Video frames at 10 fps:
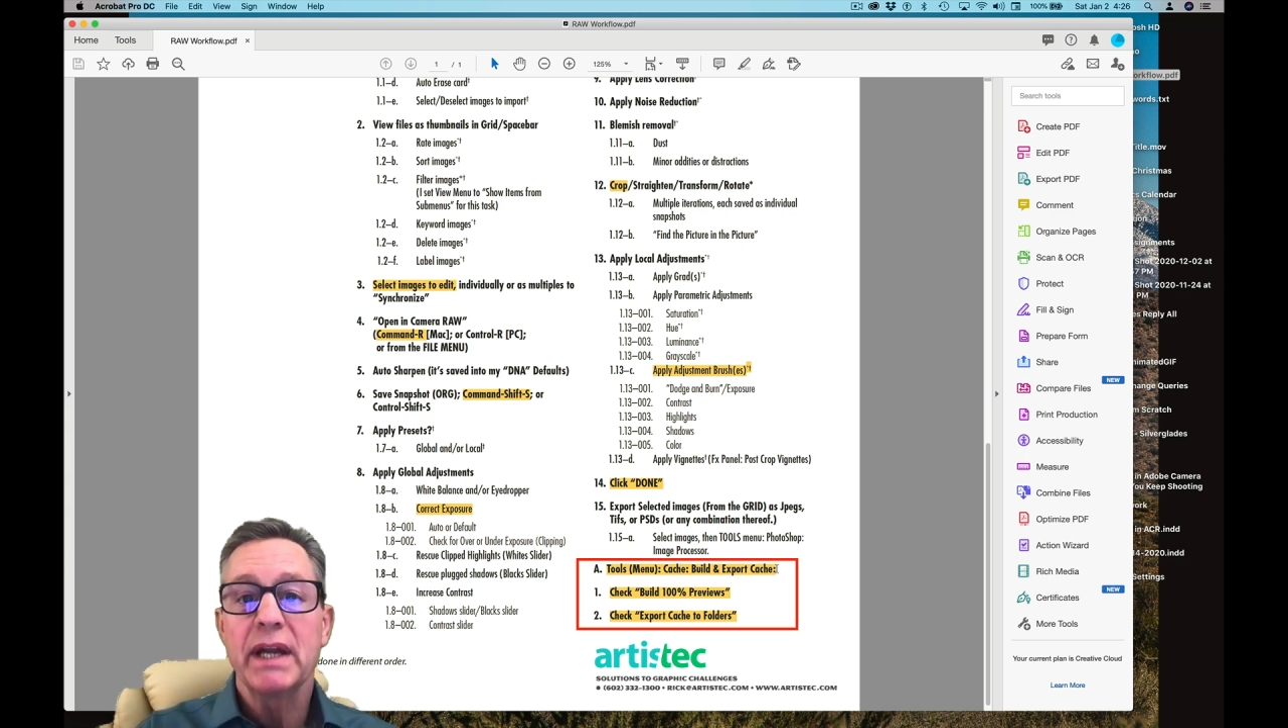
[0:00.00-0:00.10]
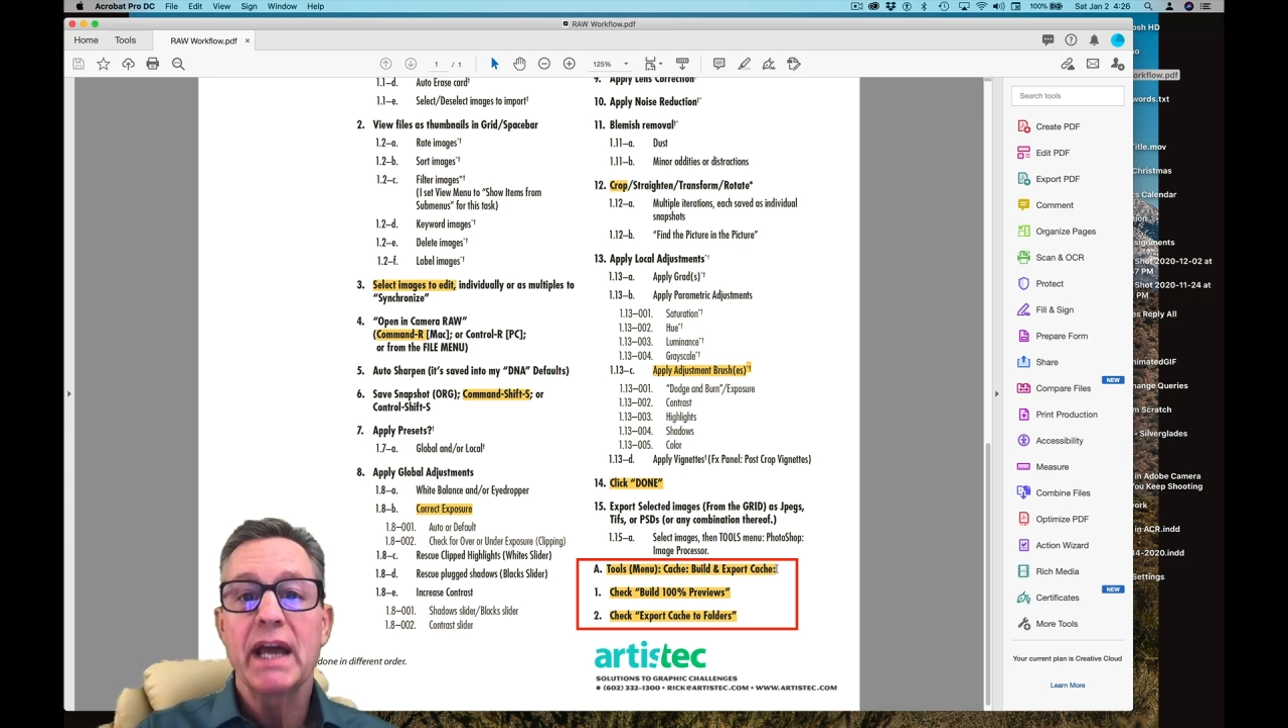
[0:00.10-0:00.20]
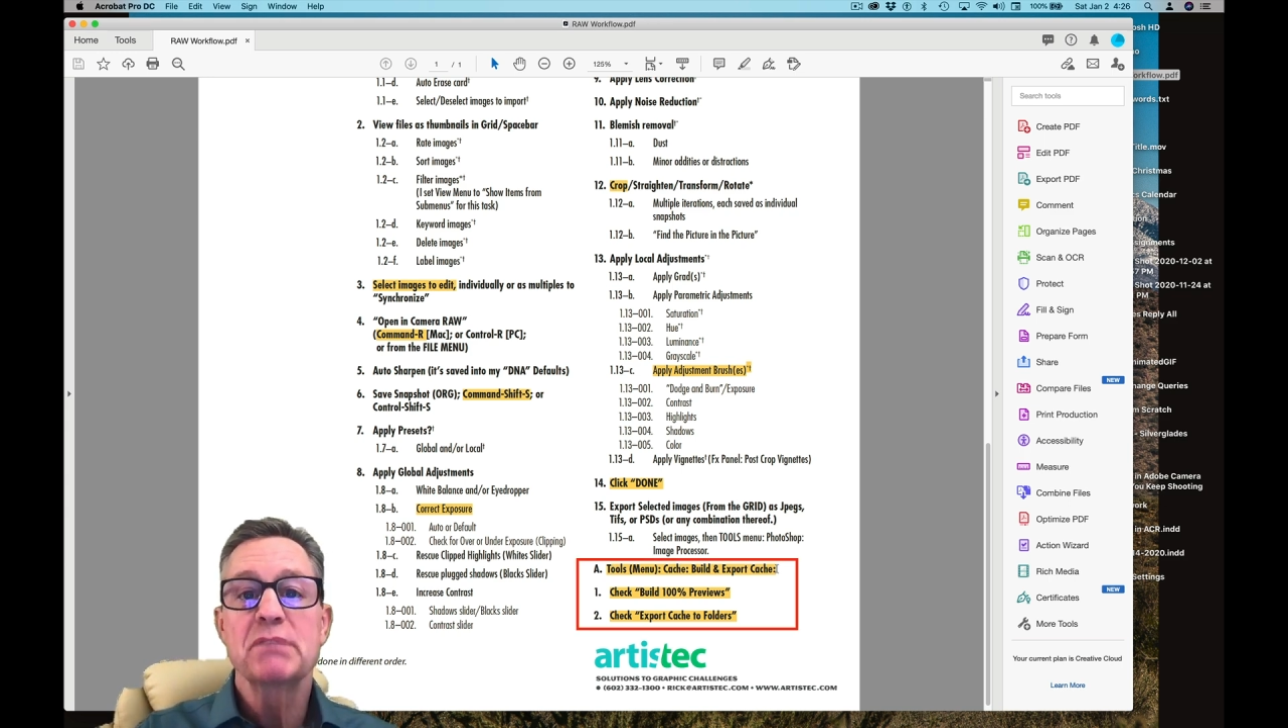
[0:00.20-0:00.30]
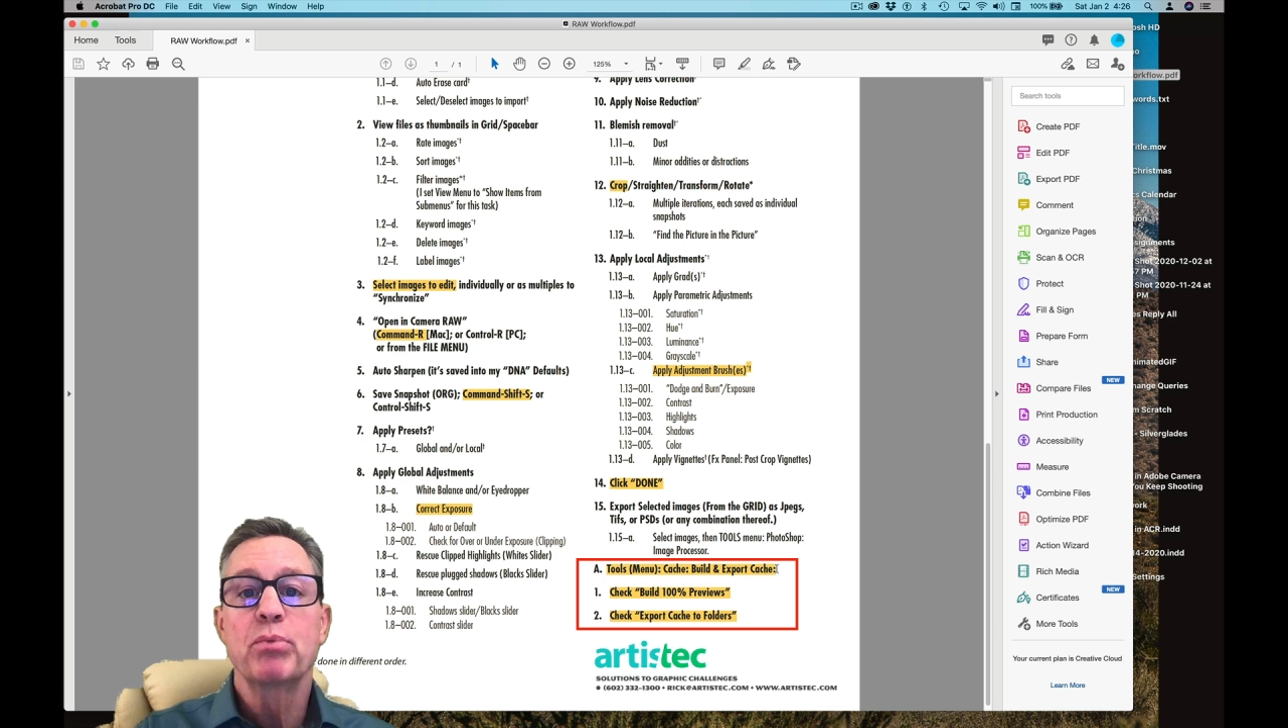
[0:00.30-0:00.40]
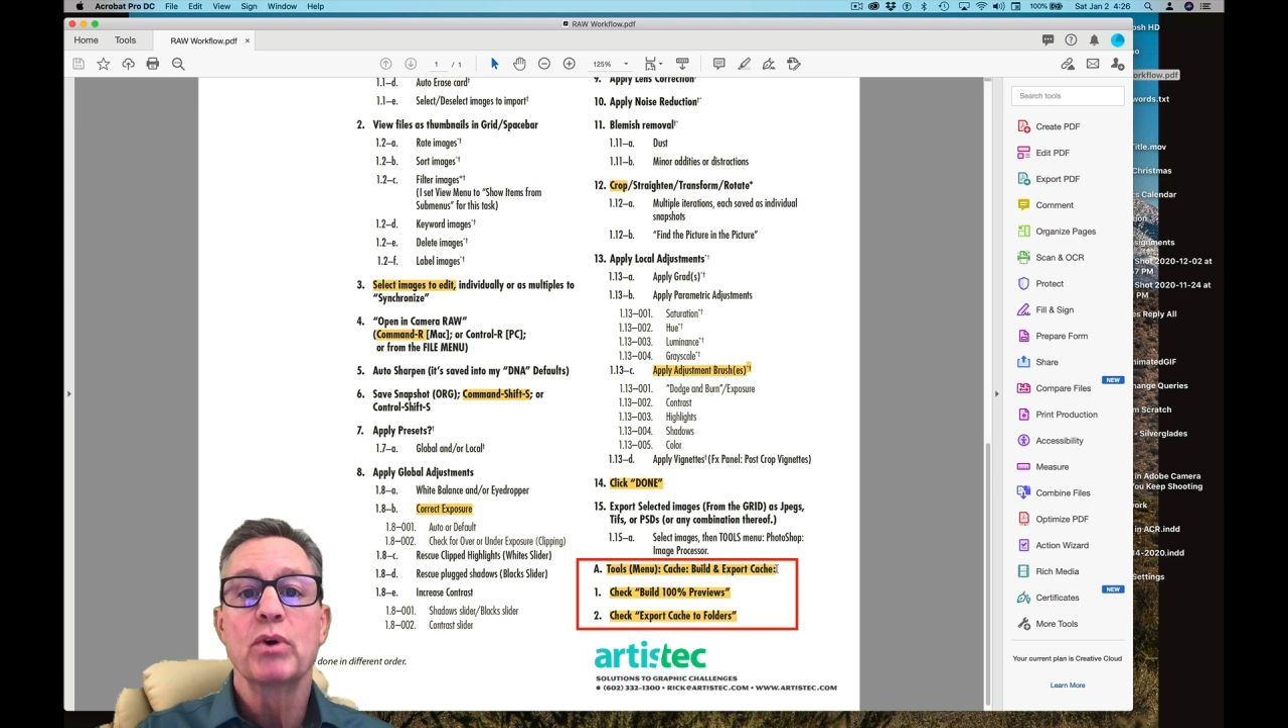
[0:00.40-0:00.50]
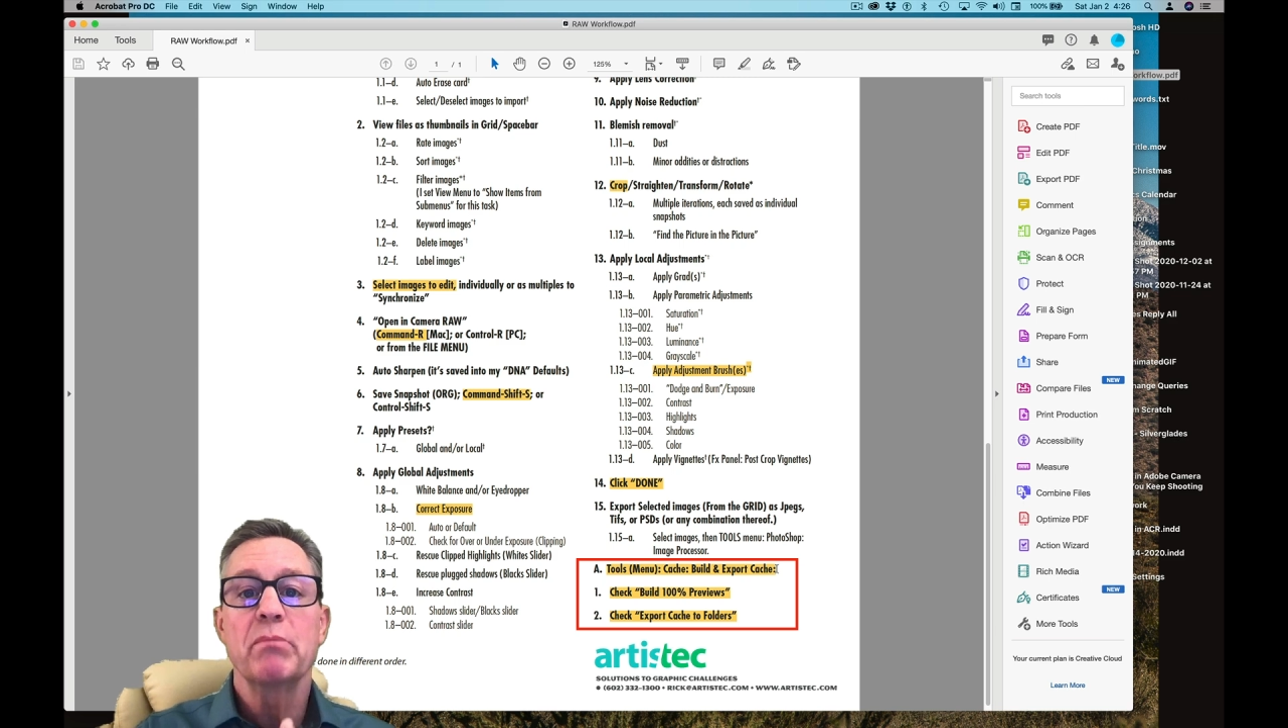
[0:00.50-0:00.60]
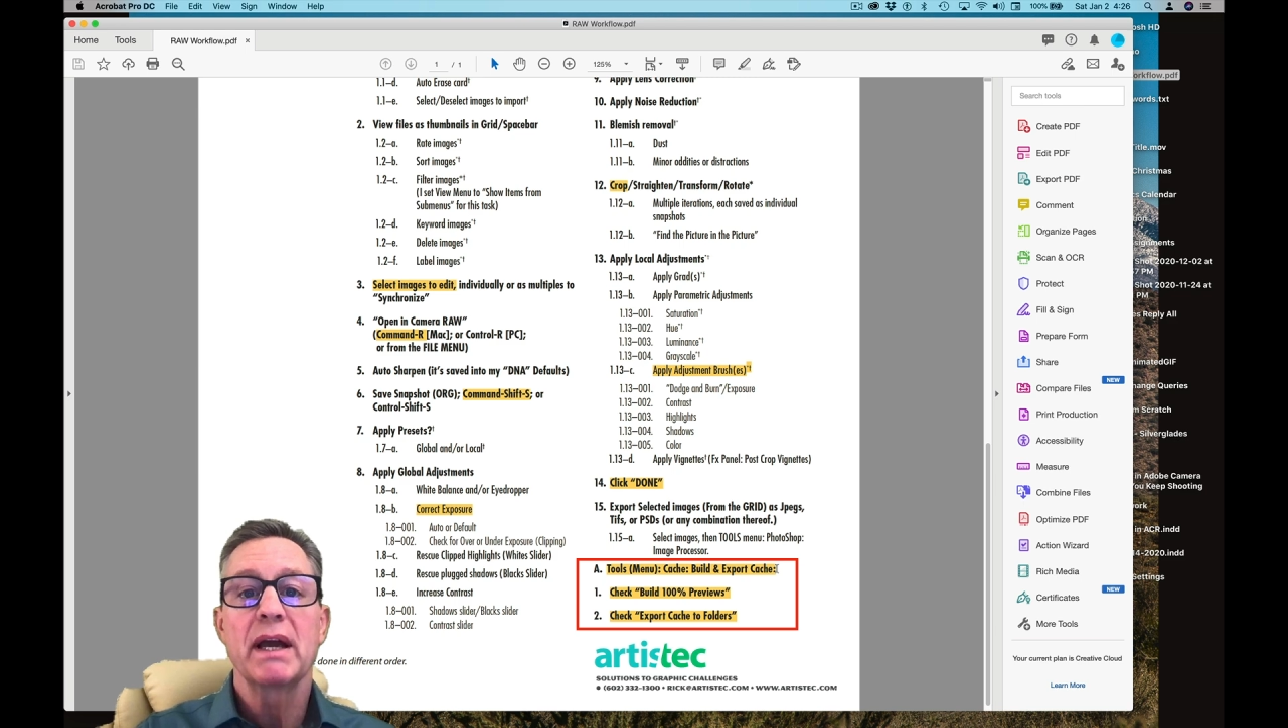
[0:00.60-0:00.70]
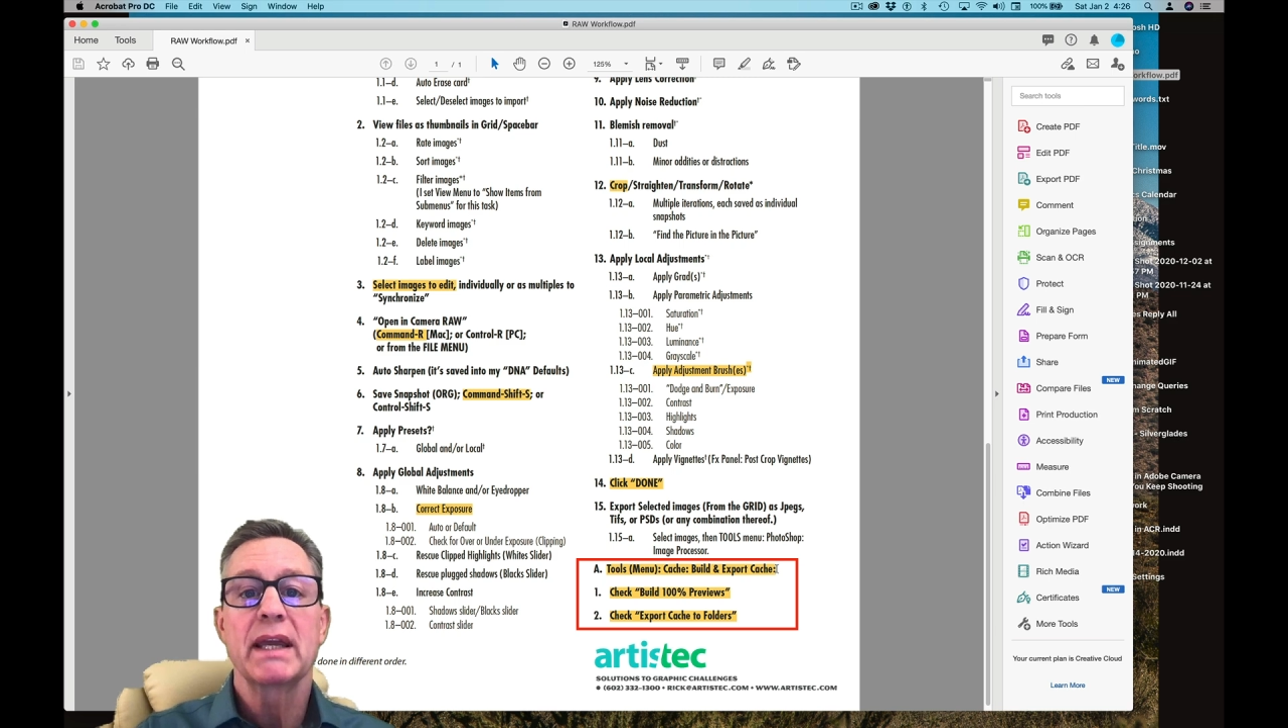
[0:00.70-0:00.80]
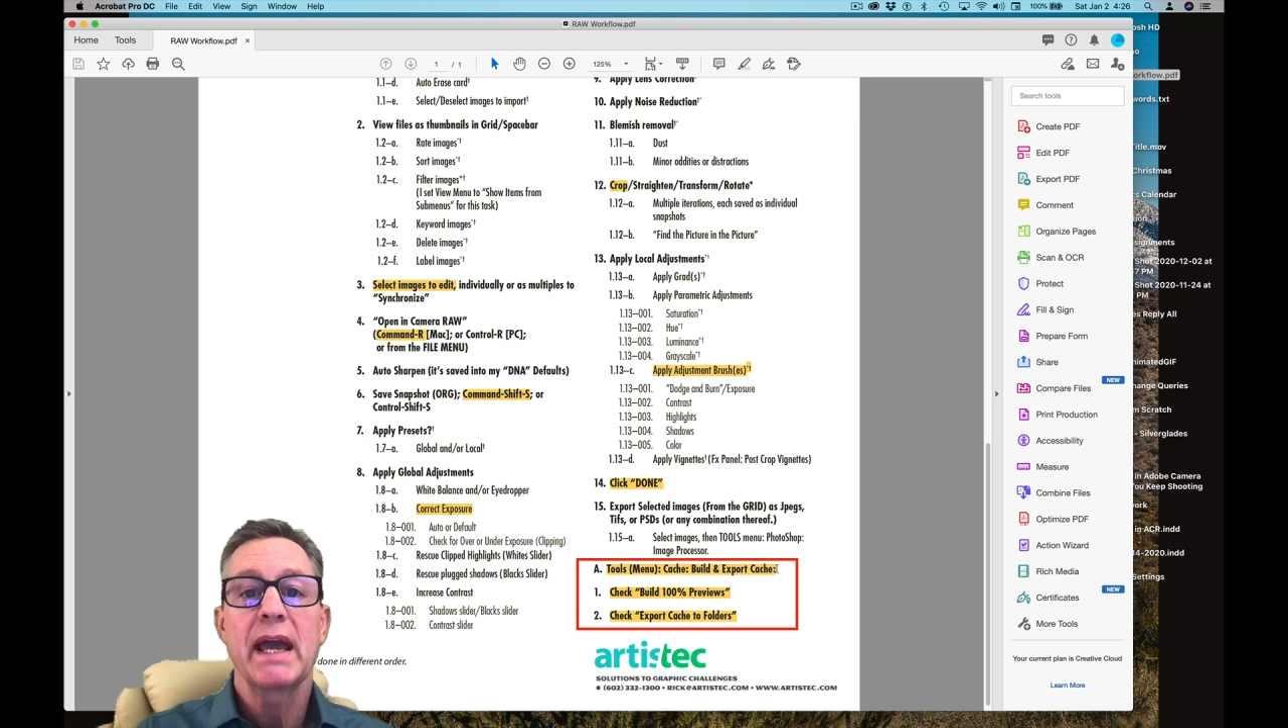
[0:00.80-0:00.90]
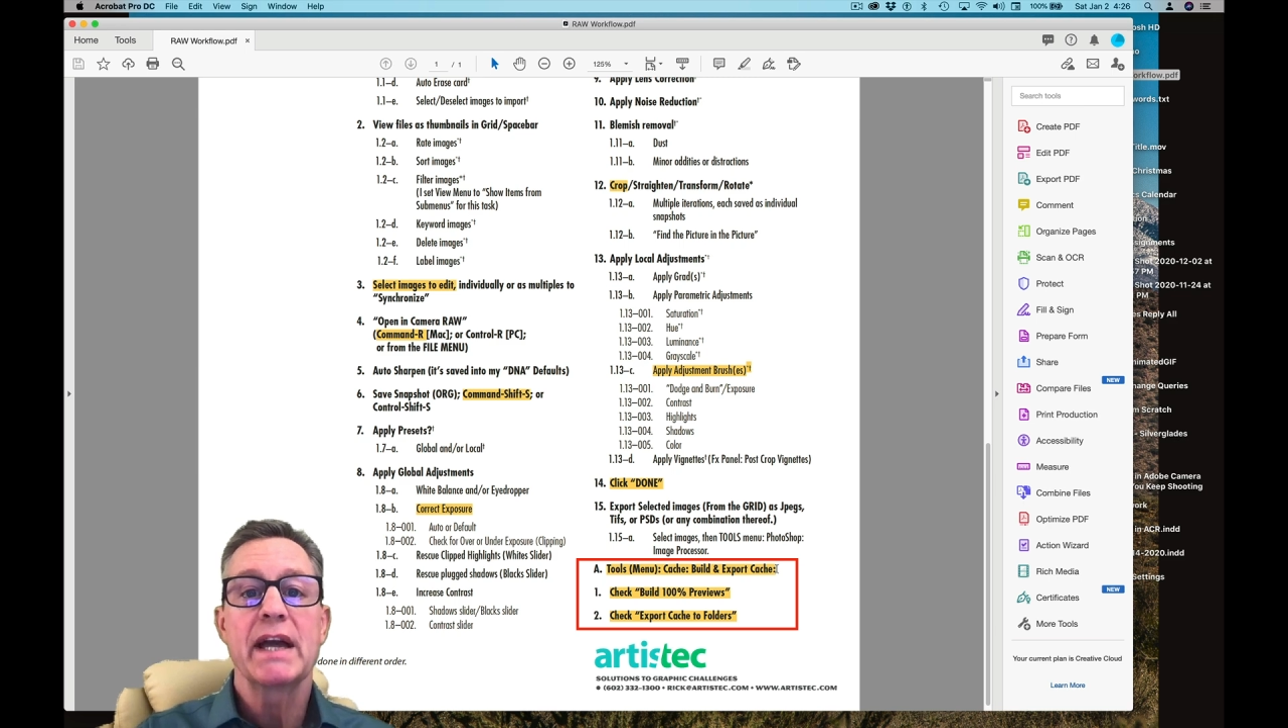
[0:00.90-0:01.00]
export my
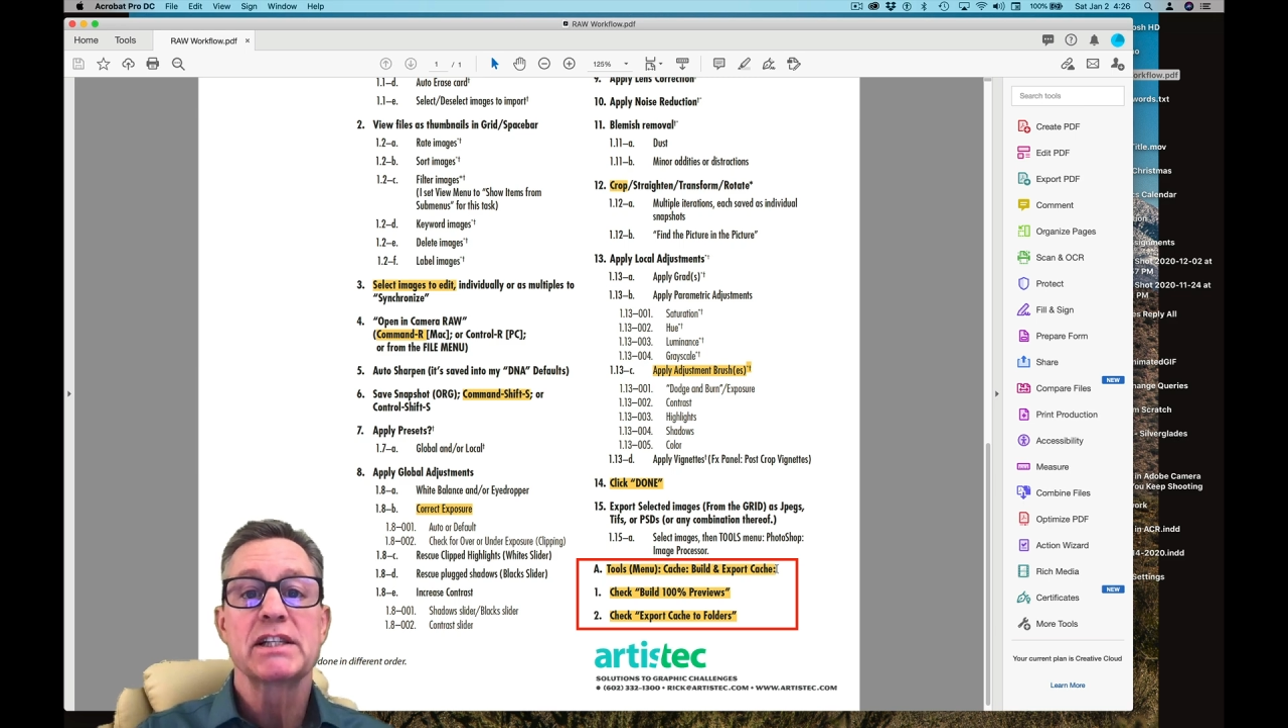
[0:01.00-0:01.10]
cache